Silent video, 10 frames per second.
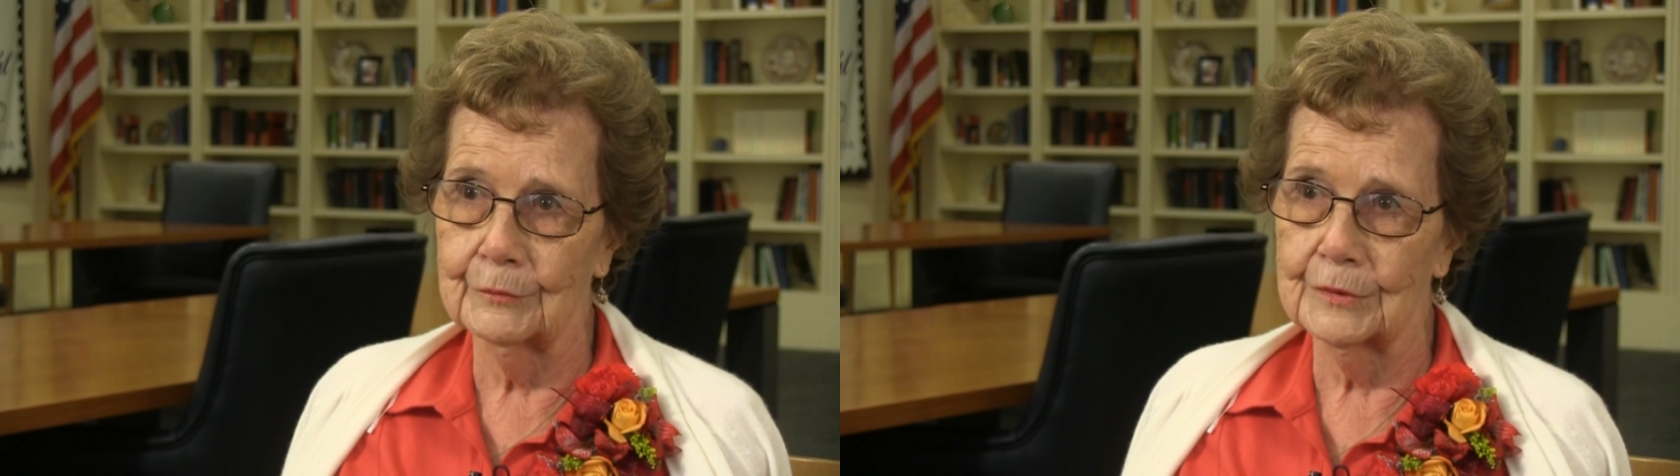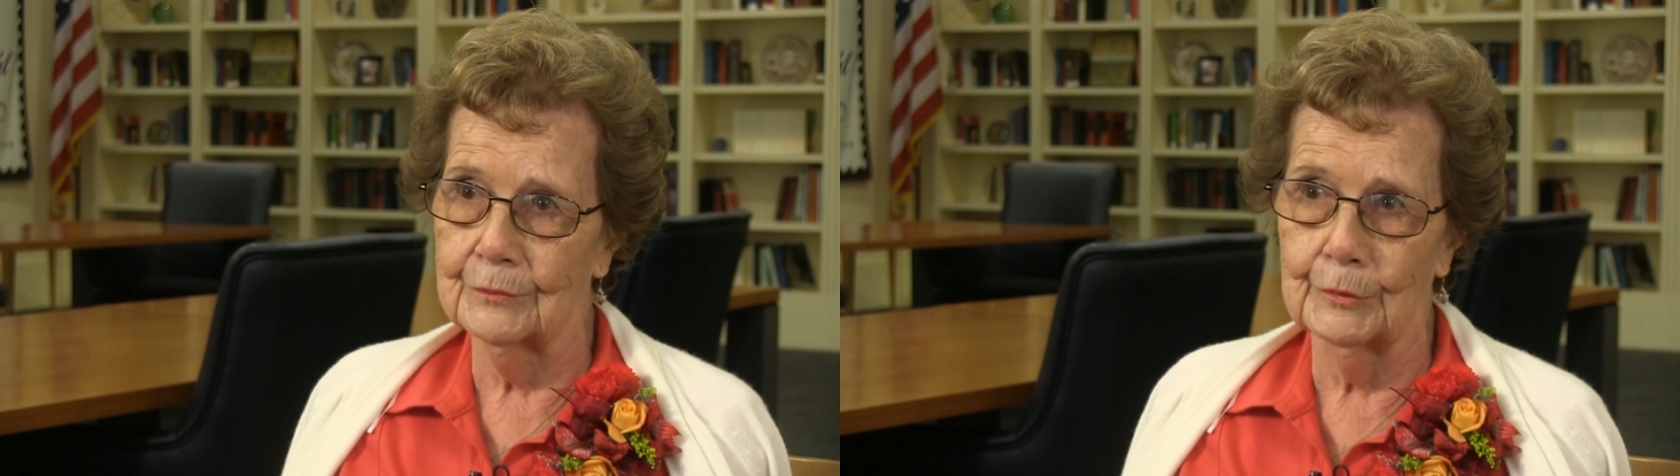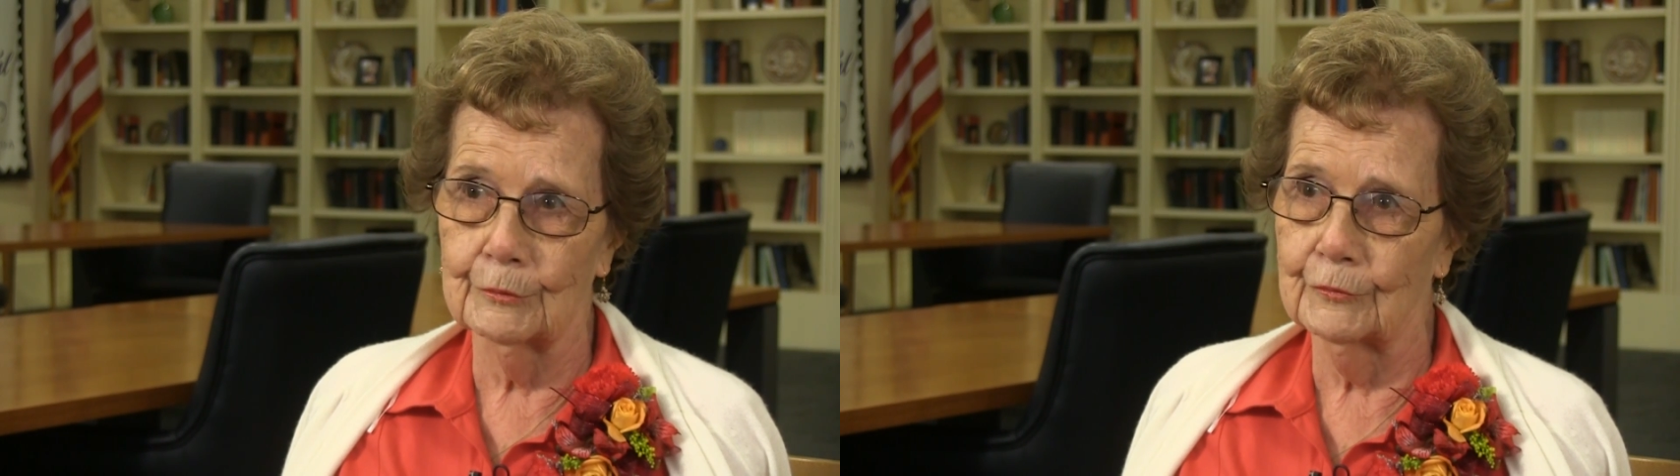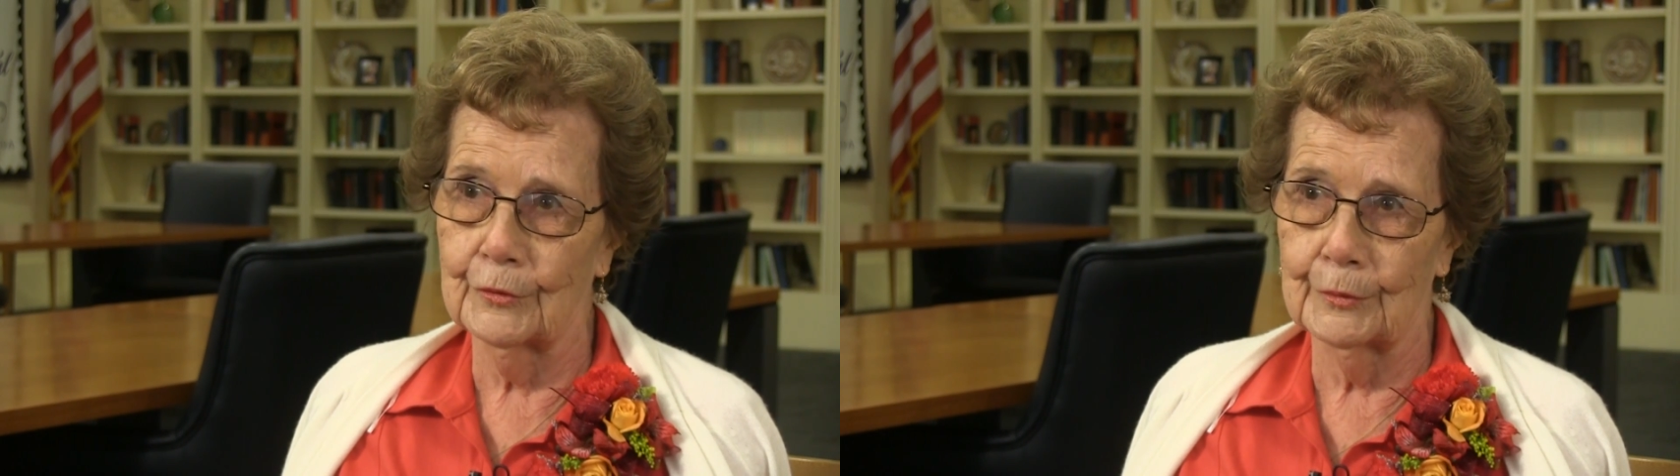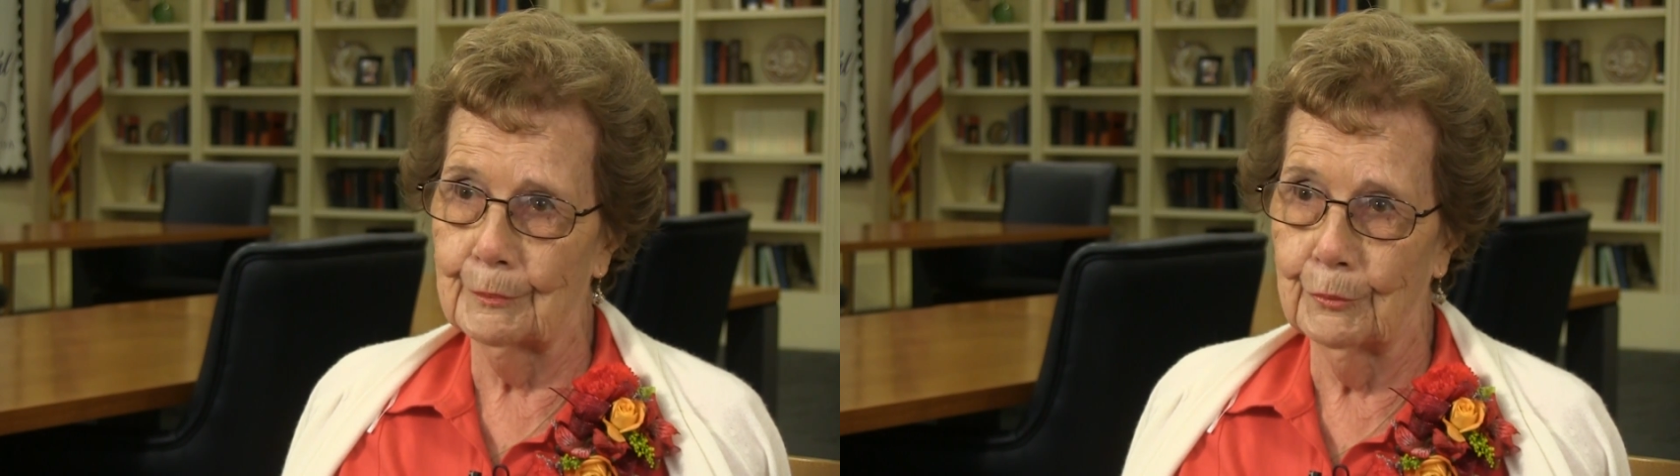we were
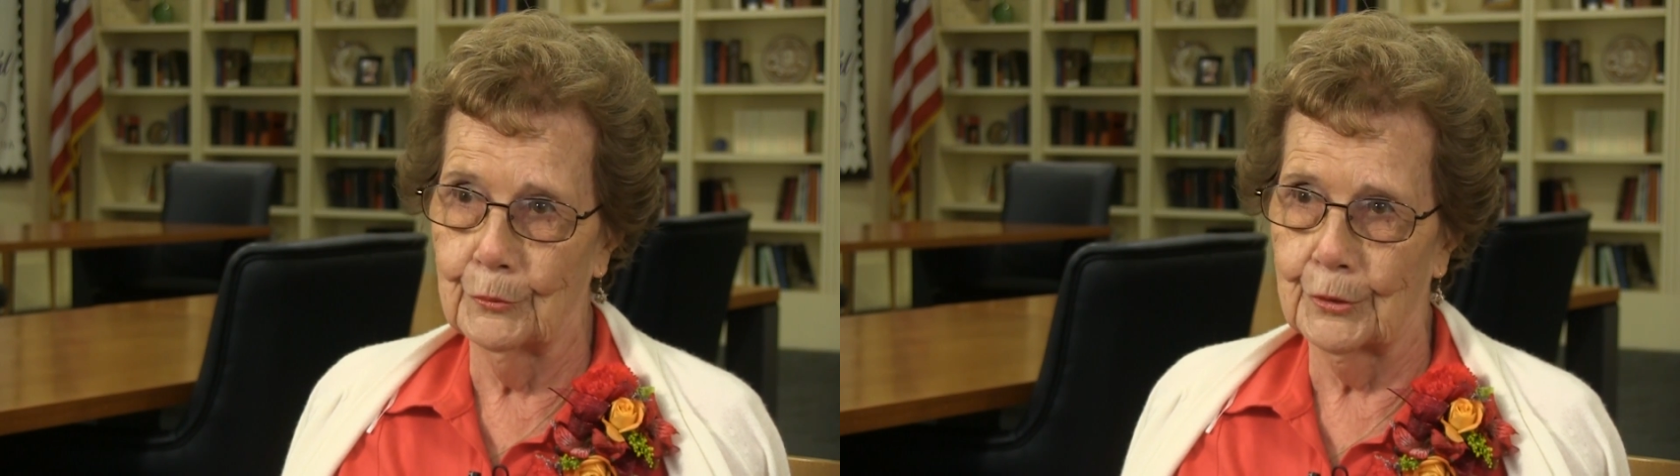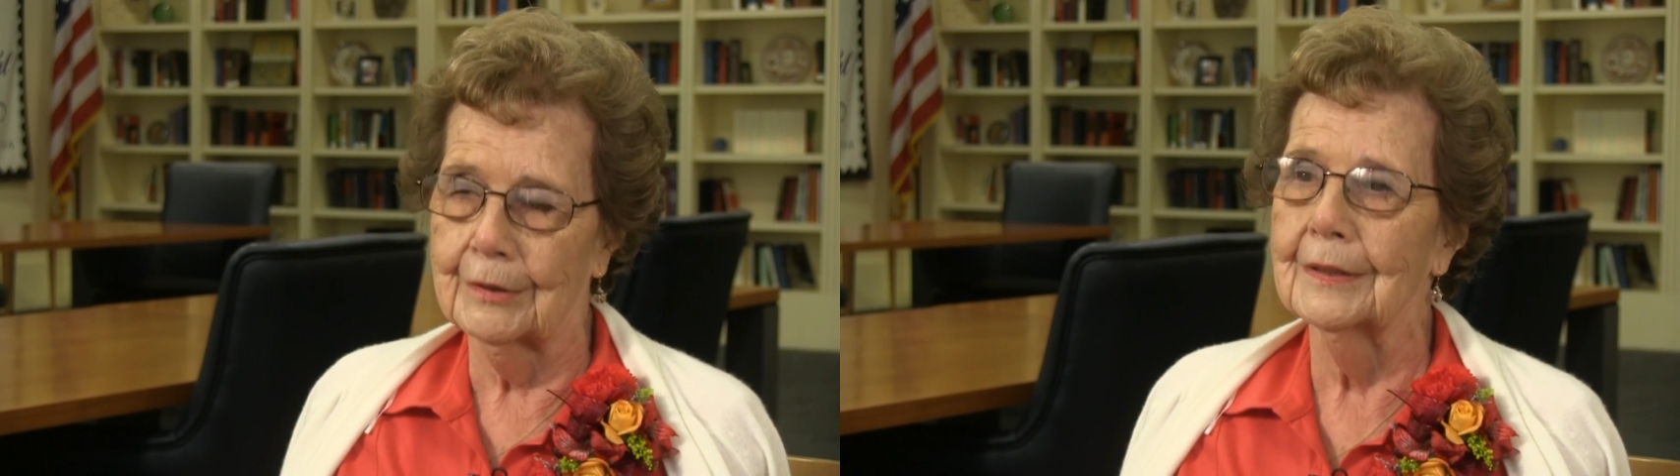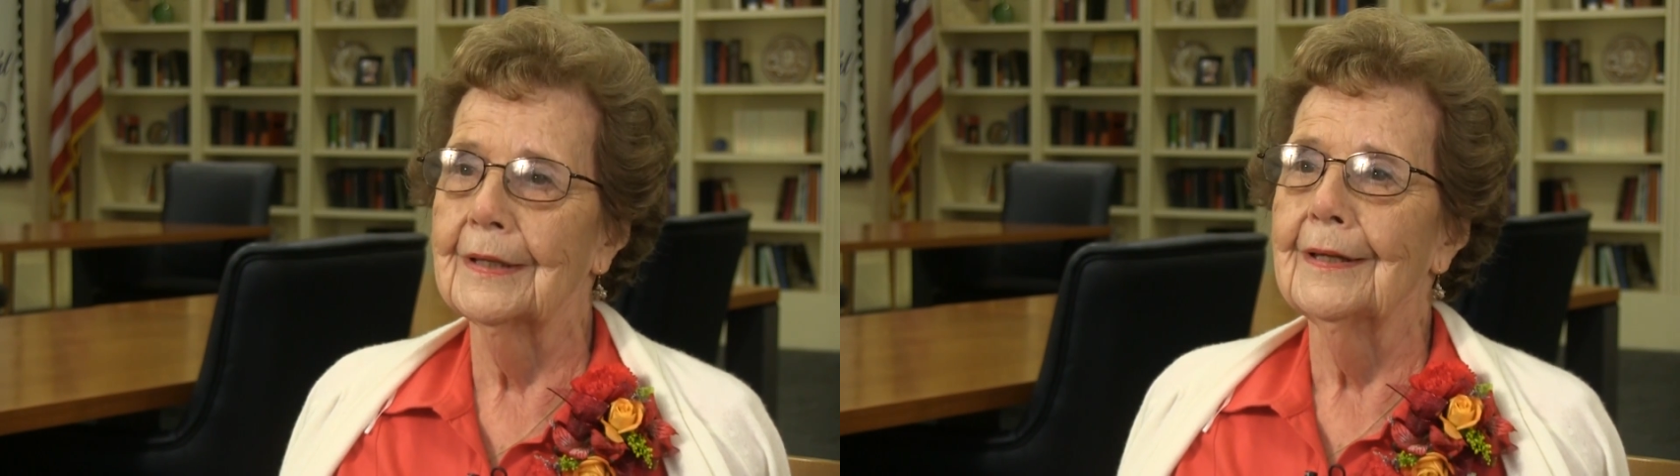very poor.